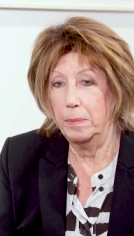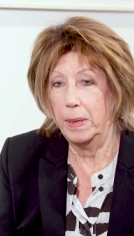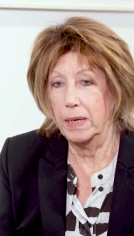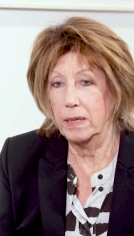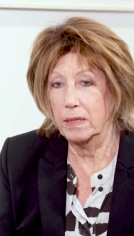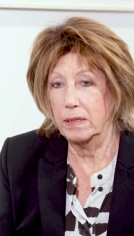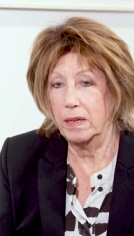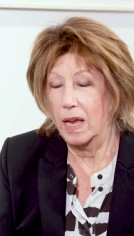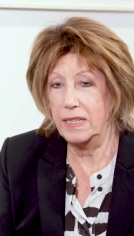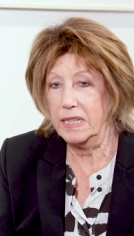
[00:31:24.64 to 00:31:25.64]

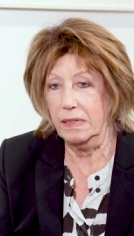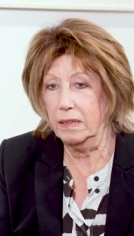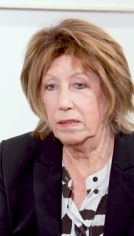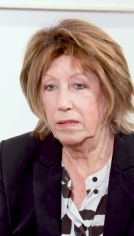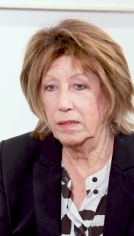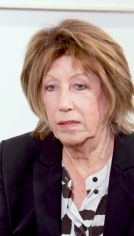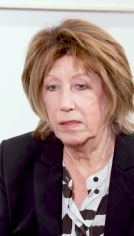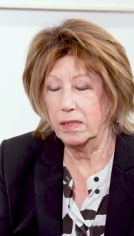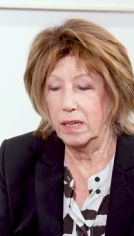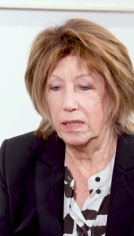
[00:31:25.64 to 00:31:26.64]
But I didn't.
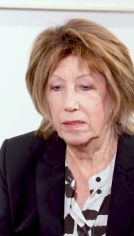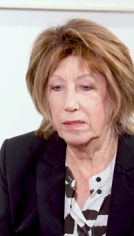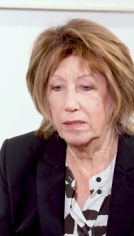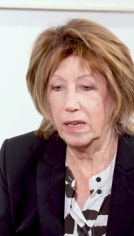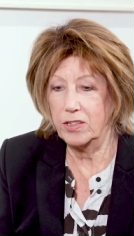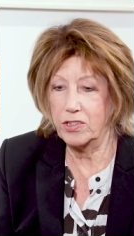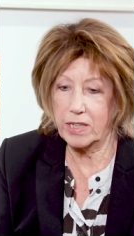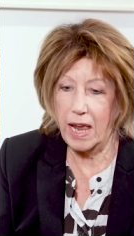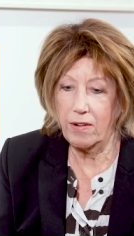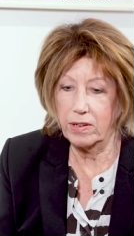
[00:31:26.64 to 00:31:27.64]
And I
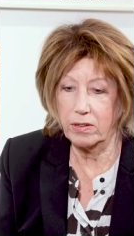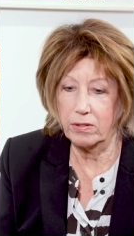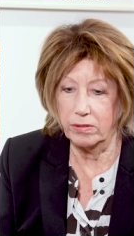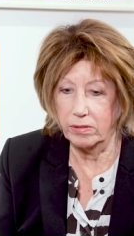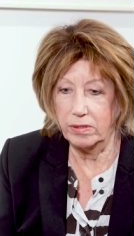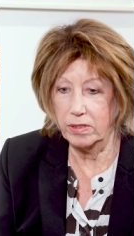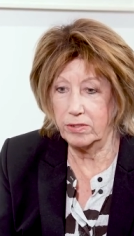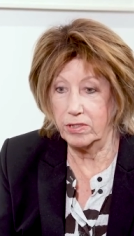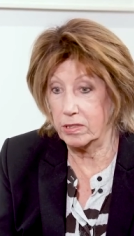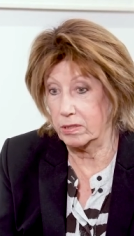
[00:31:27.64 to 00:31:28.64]
just carried on
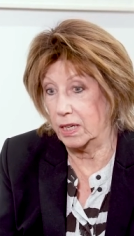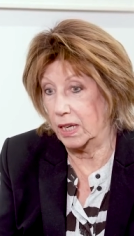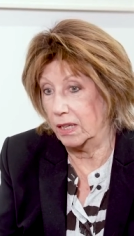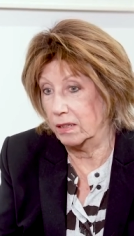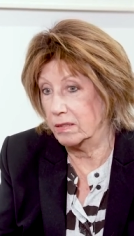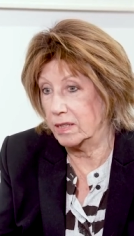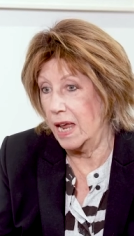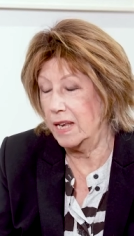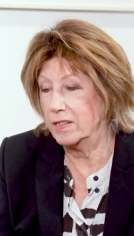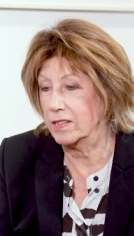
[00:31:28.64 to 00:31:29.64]
just singing the
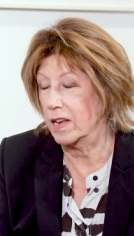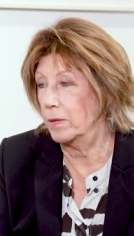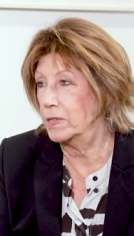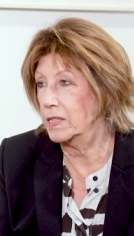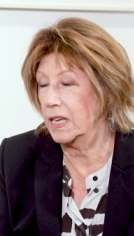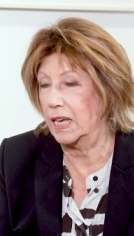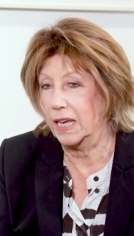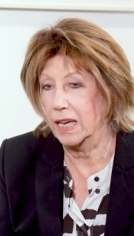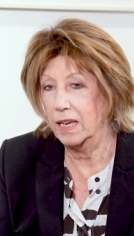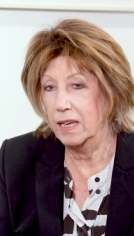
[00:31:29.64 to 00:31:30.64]
standards that I was
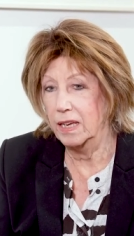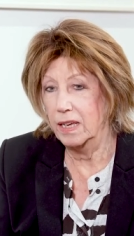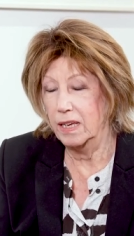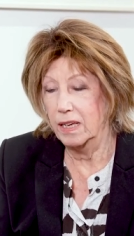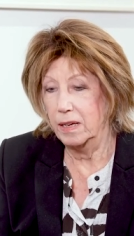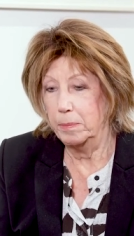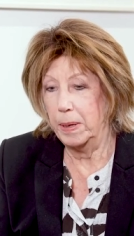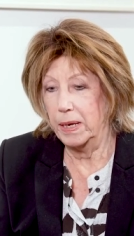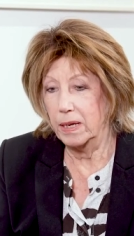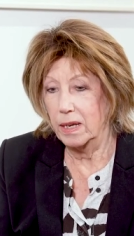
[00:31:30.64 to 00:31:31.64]
singing.
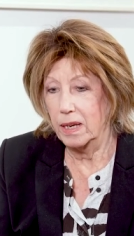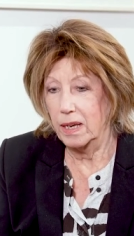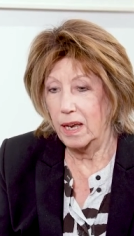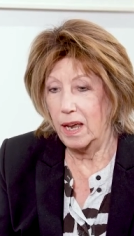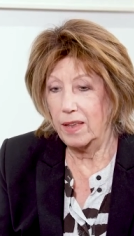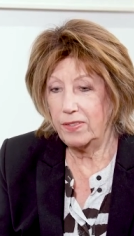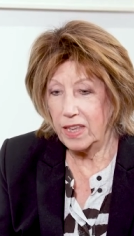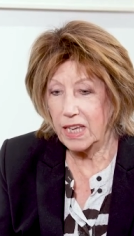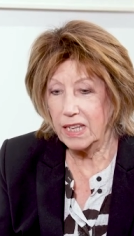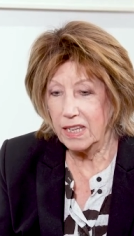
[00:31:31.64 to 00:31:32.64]
But I
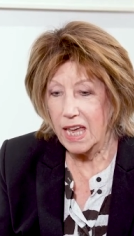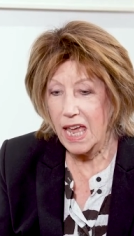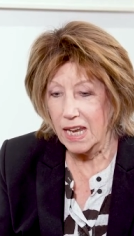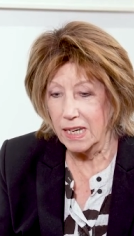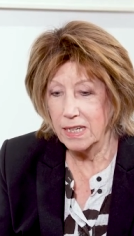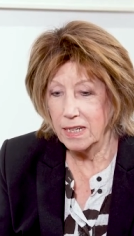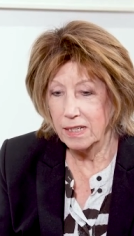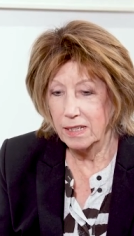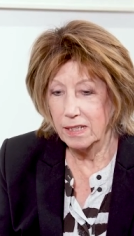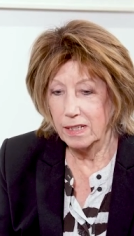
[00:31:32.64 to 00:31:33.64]
think in the end,
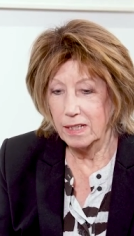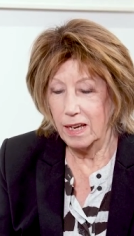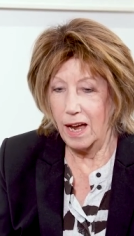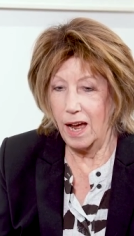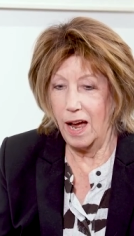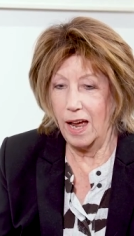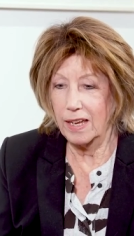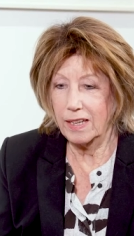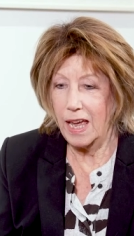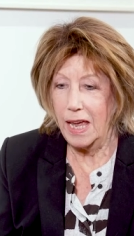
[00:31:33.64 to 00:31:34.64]
I